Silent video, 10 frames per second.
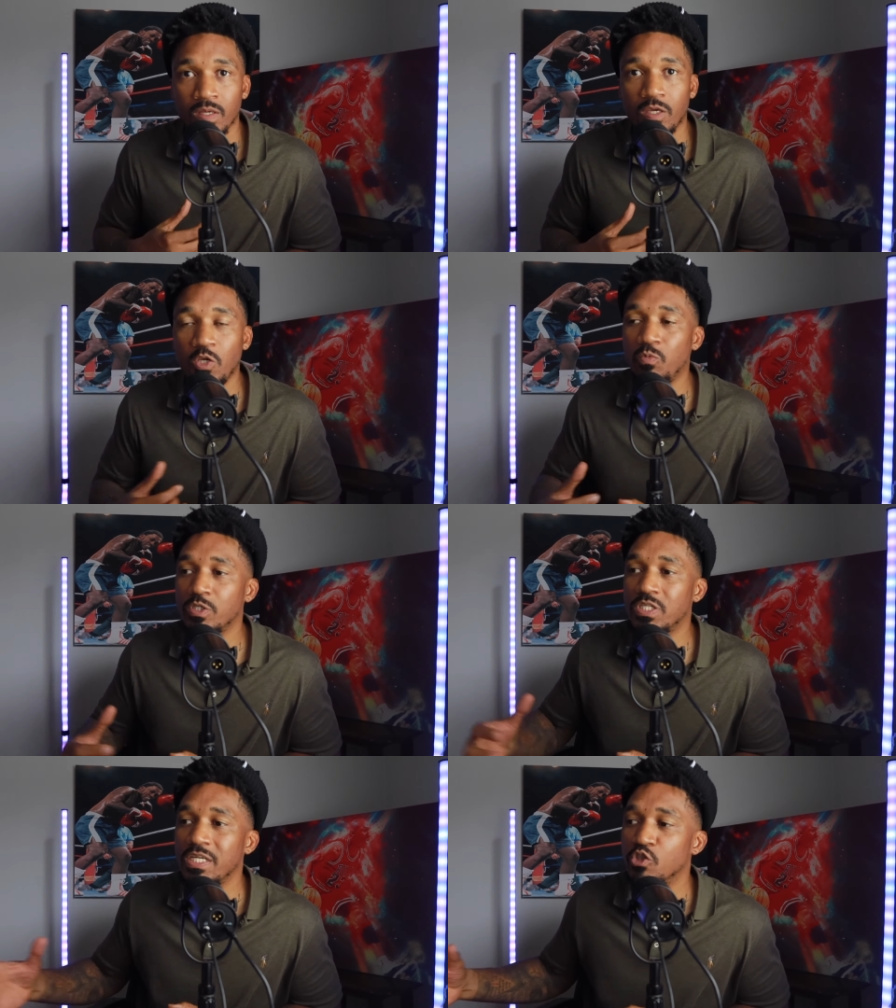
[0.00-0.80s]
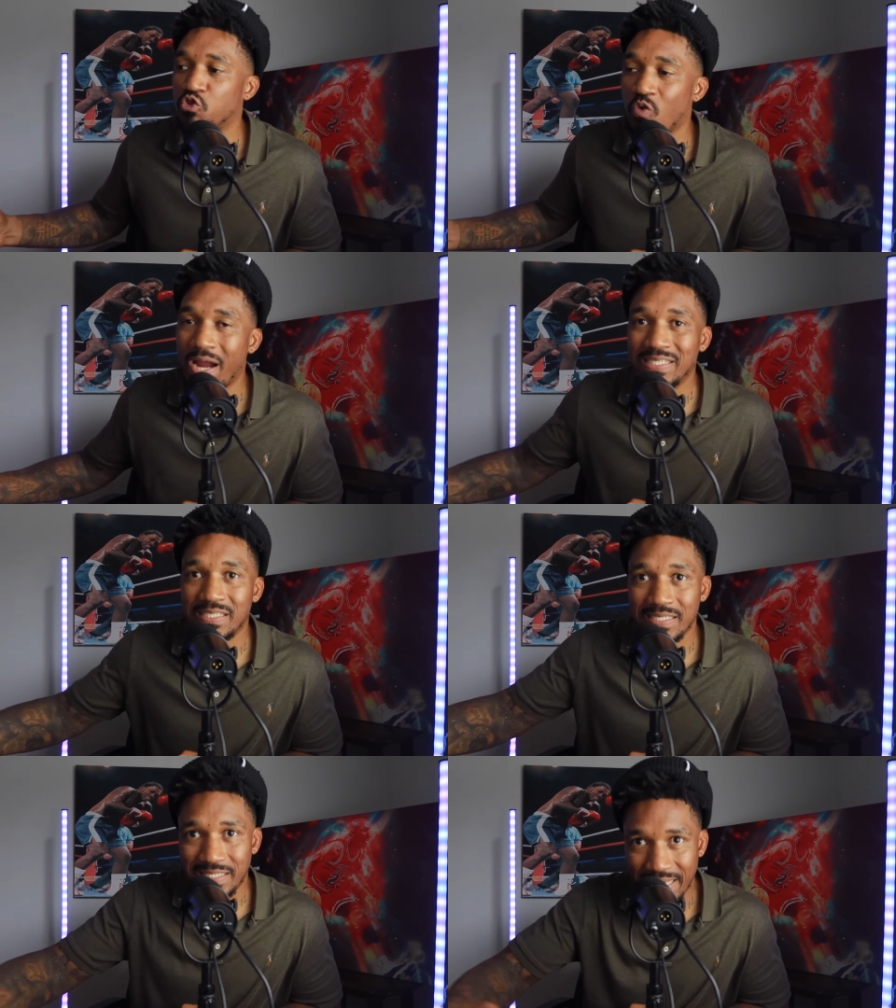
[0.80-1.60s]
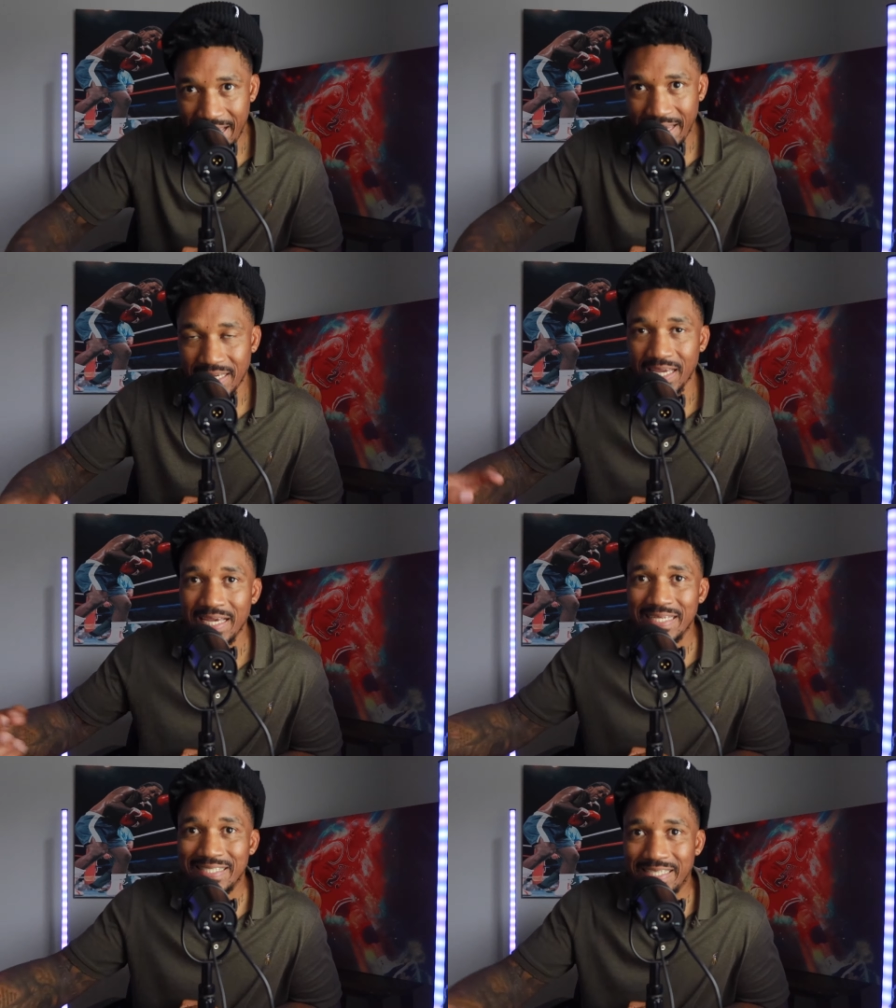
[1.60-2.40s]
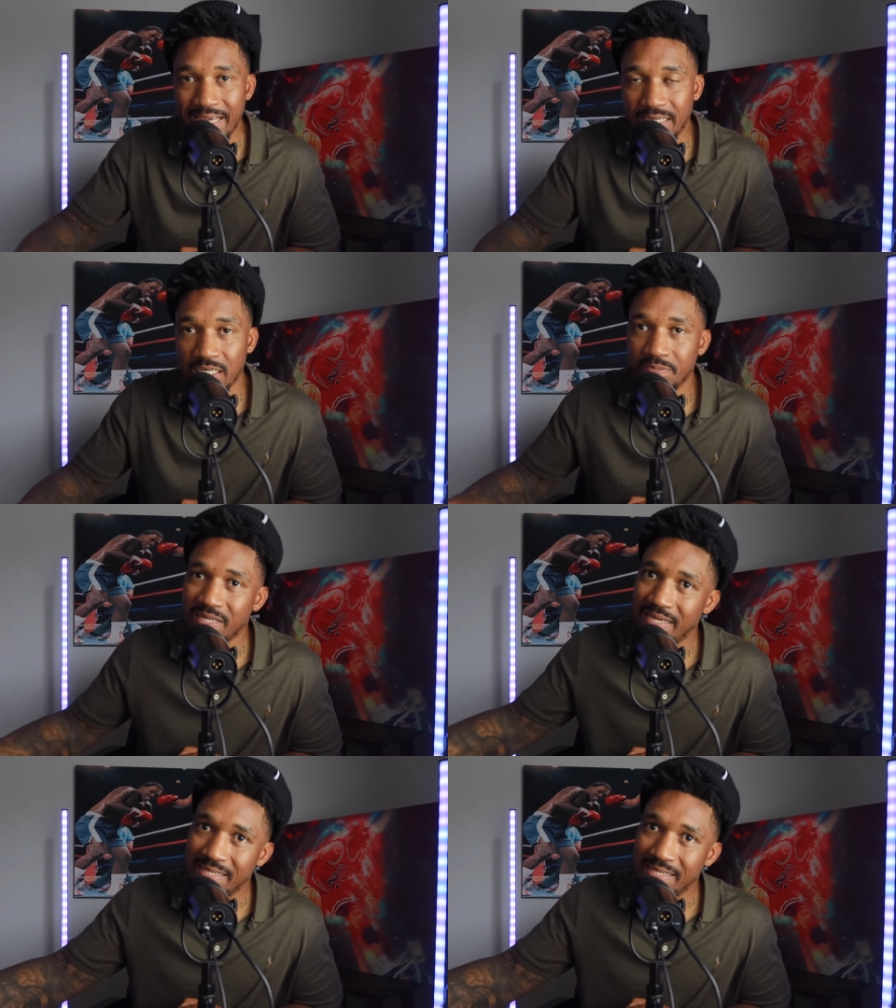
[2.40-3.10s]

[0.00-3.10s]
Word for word: He was trying to take Jacob's